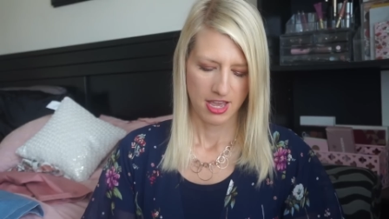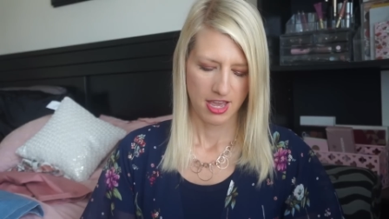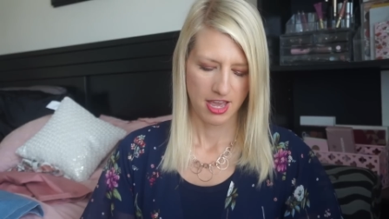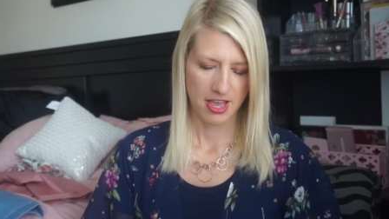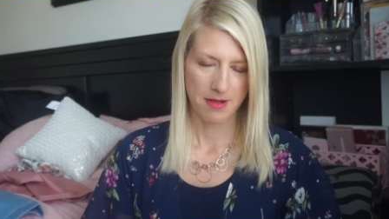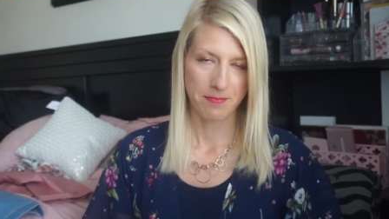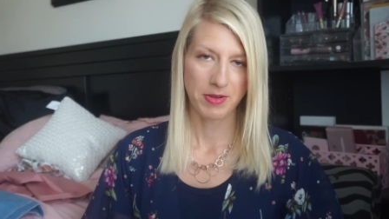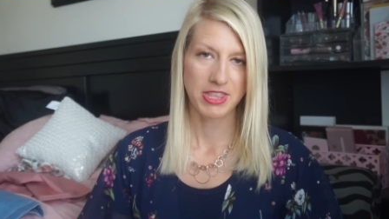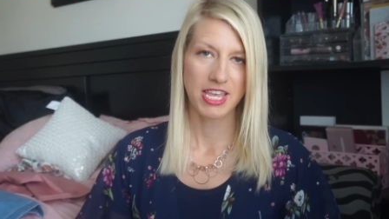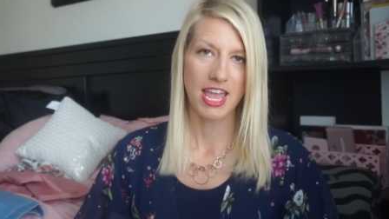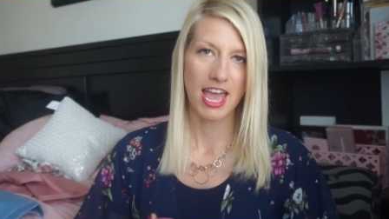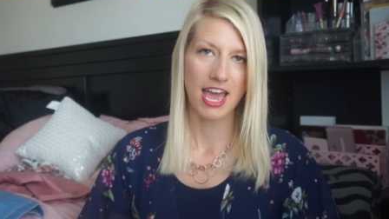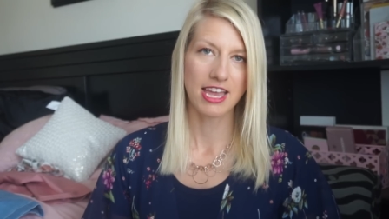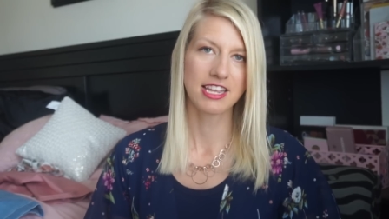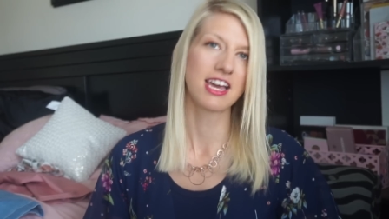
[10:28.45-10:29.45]
Um, but they
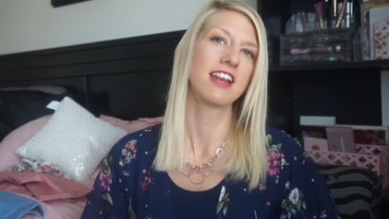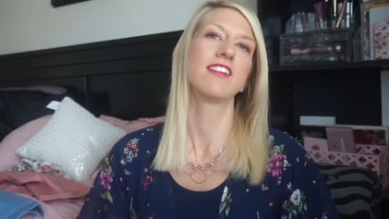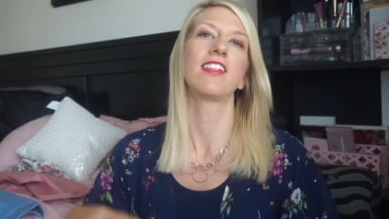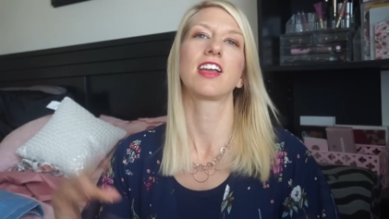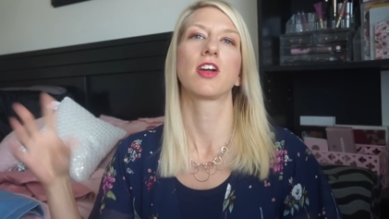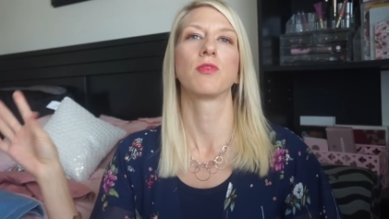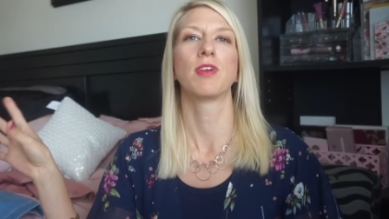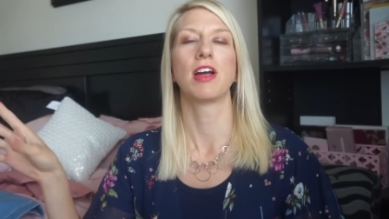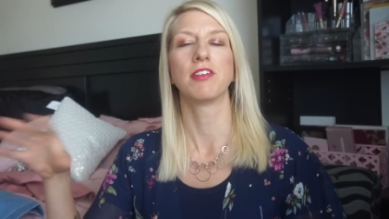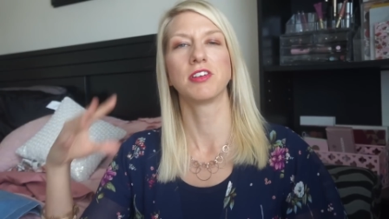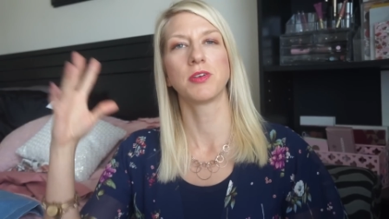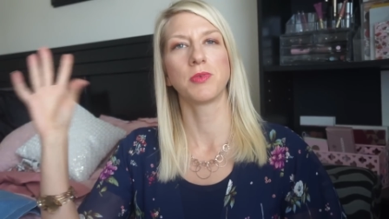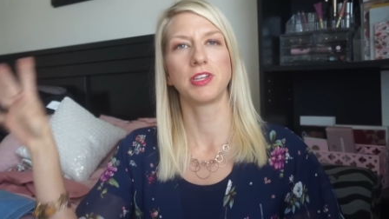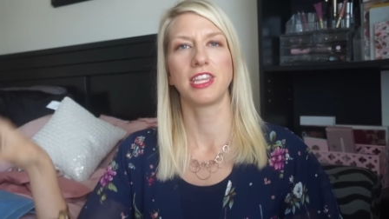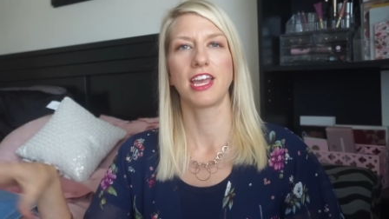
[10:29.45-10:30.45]
had kind of like a
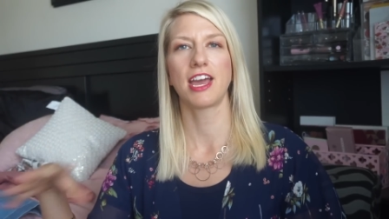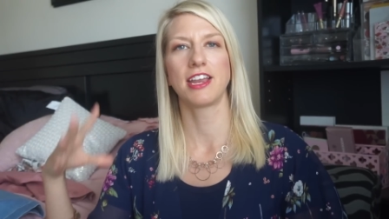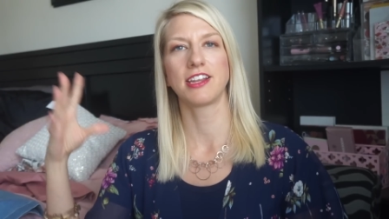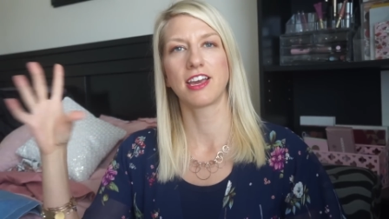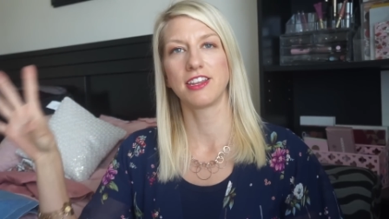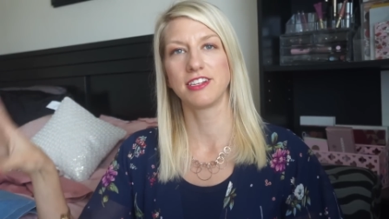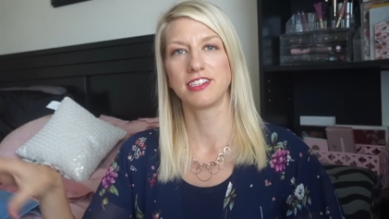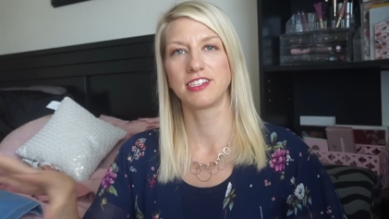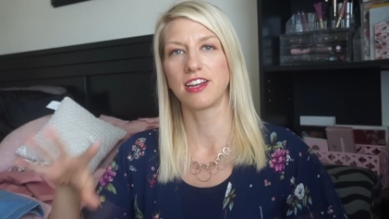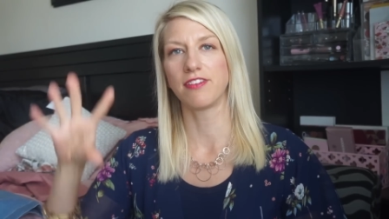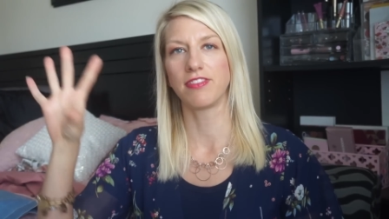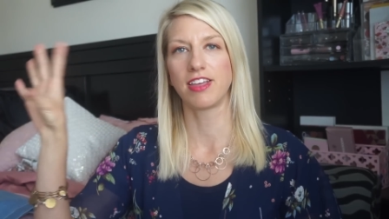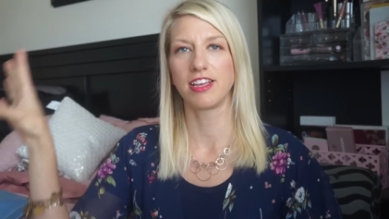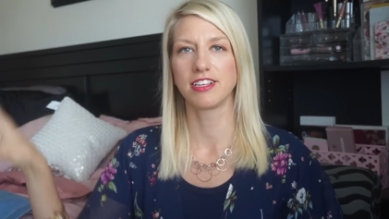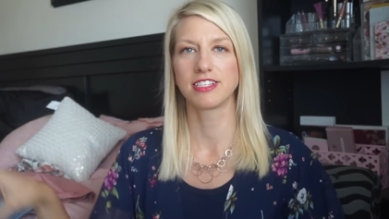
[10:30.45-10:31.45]
rounder where they had kind of
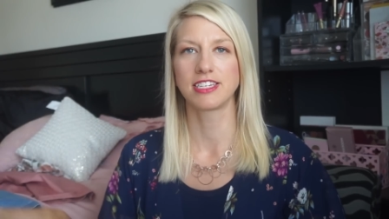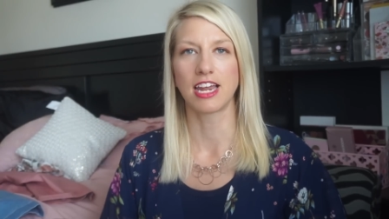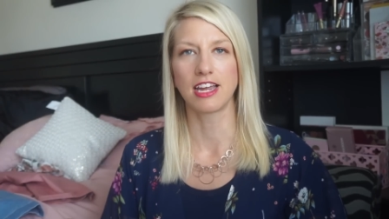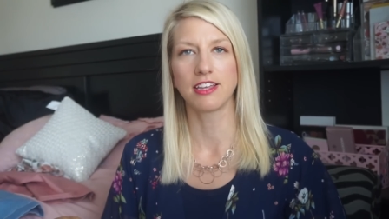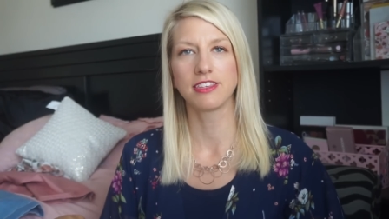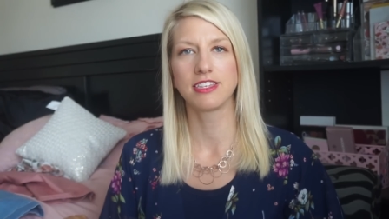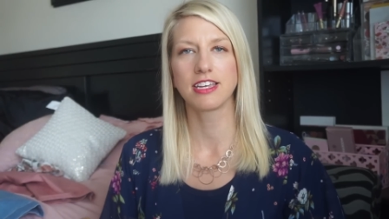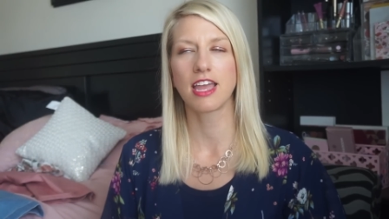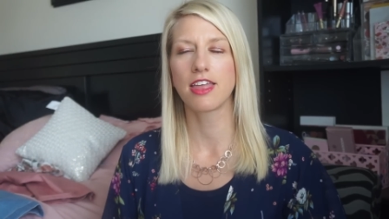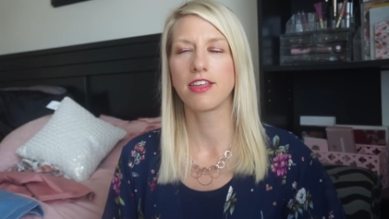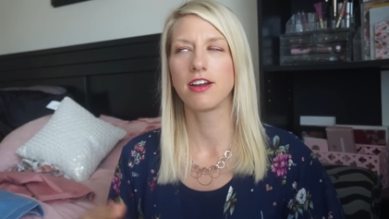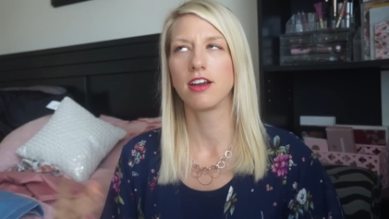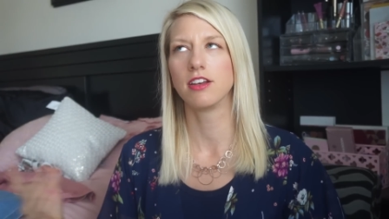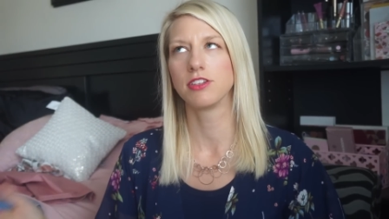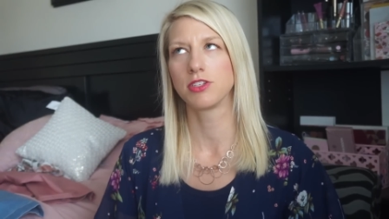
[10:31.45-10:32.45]
stuff like styled
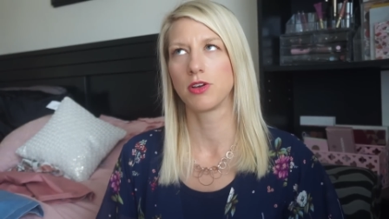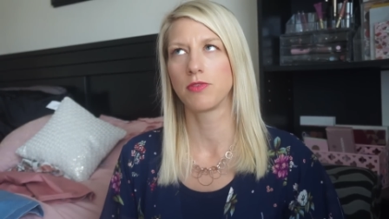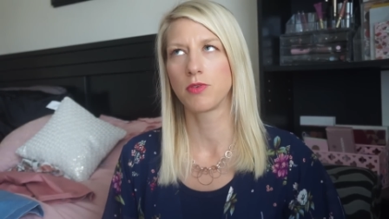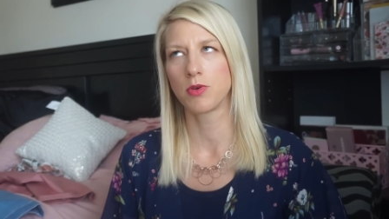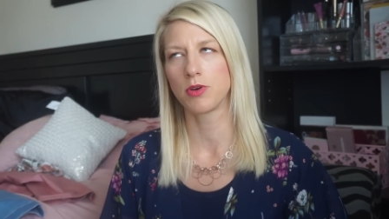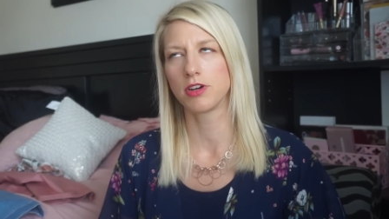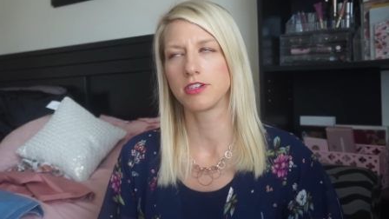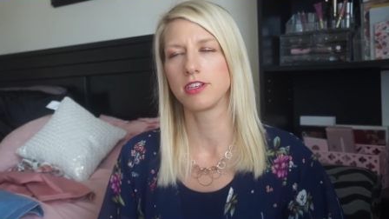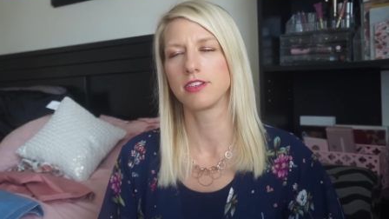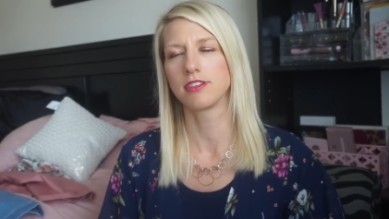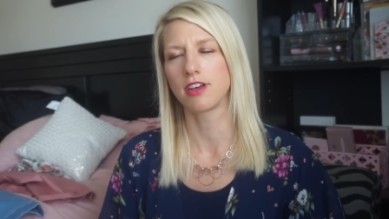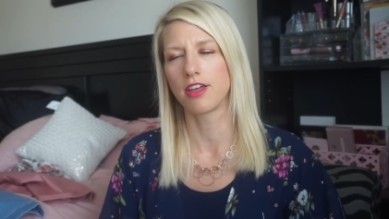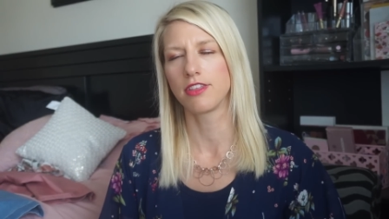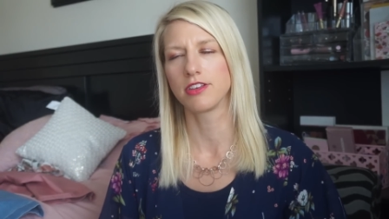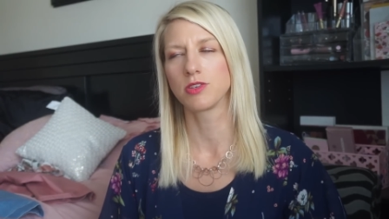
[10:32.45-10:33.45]
together. And so of course I
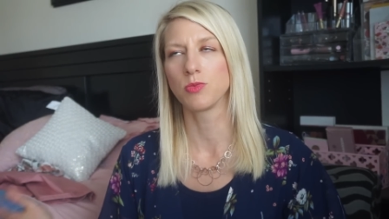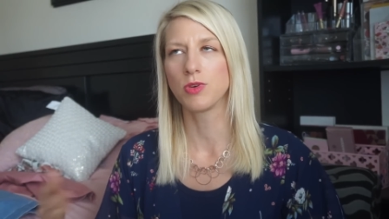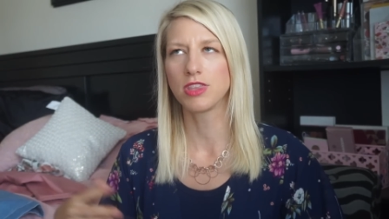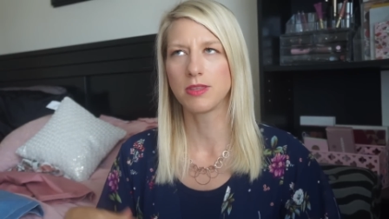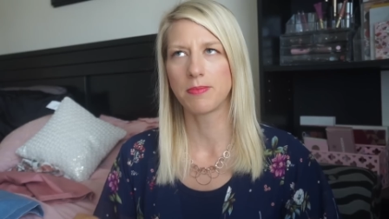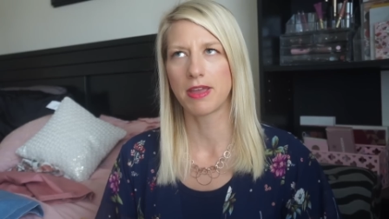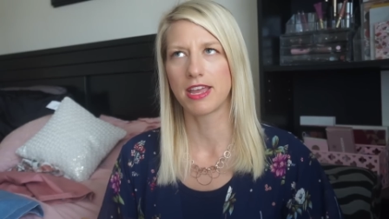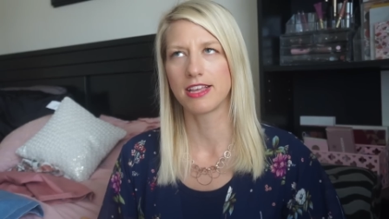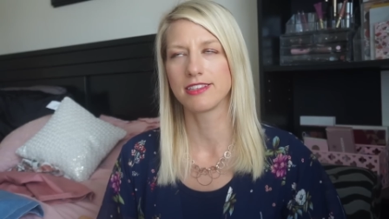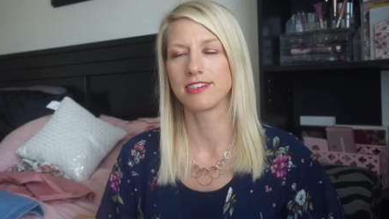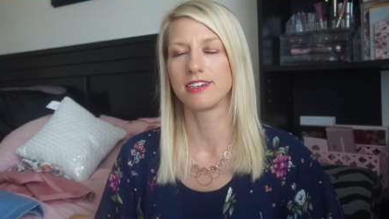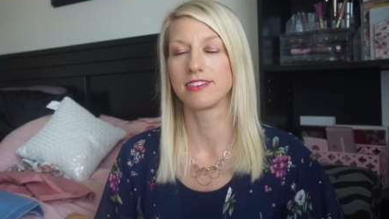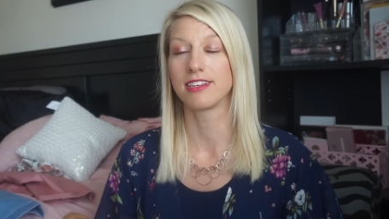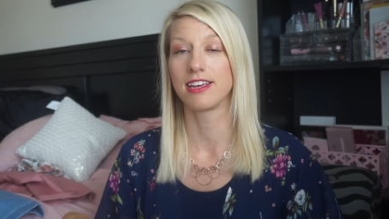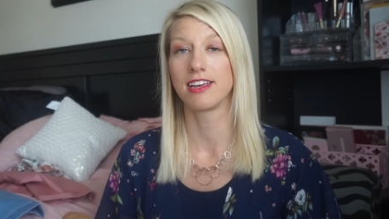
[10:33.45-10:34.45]
saw this with the pants
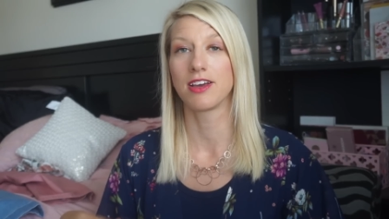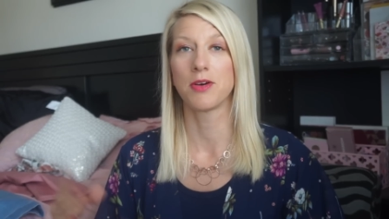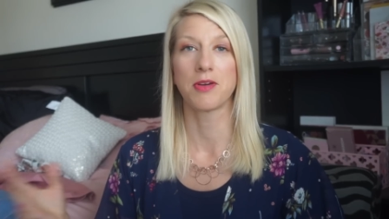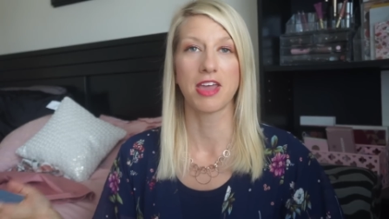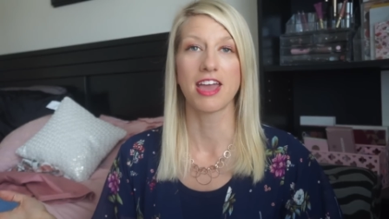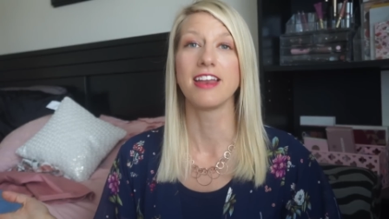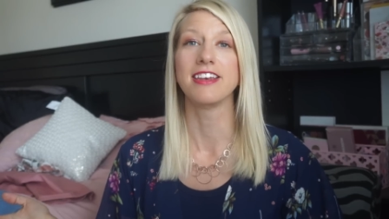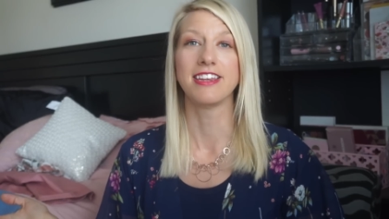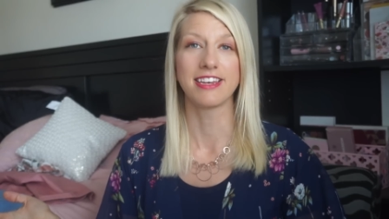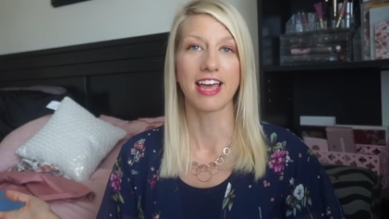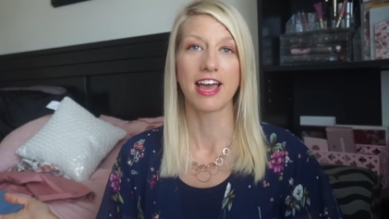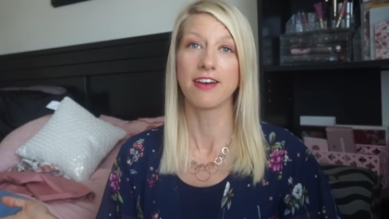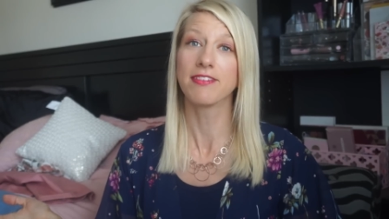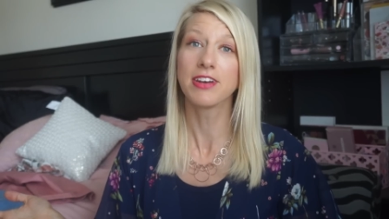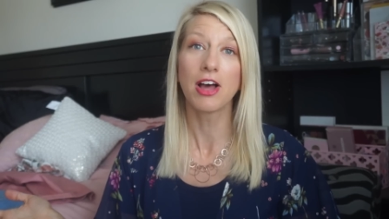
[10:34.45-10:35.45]
and I was like, okay, I need to
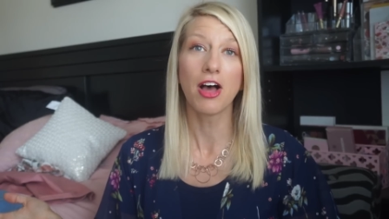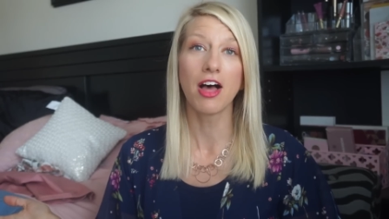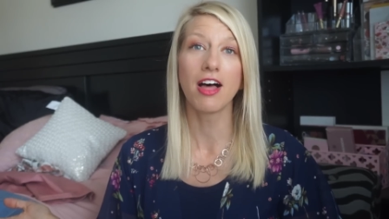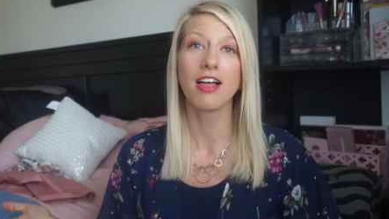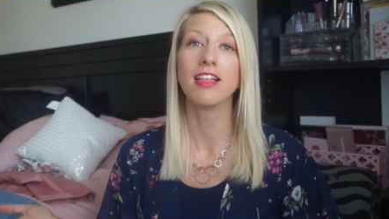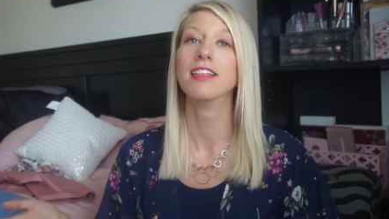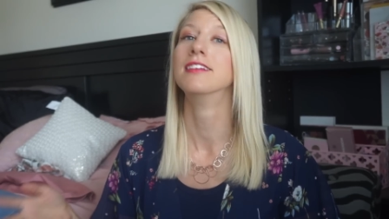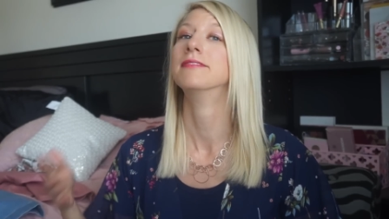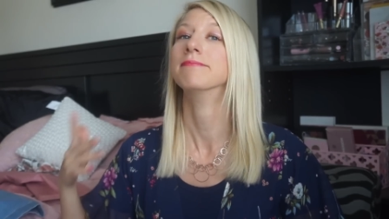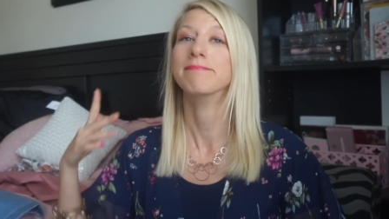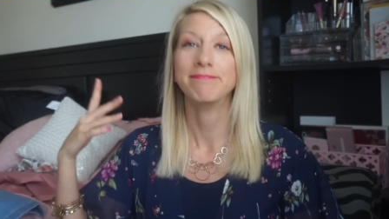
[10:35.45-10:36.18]
have it all.